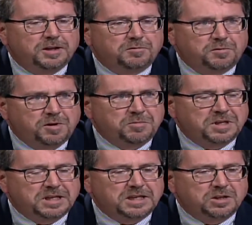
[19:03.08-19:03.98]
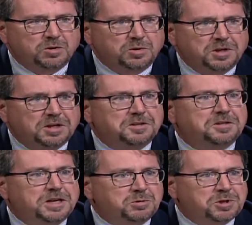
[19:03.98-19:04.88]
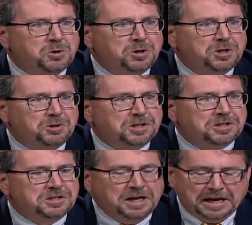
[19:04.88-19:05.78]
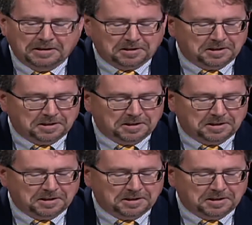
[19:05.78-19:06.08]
from the EU, that was a Herculean task.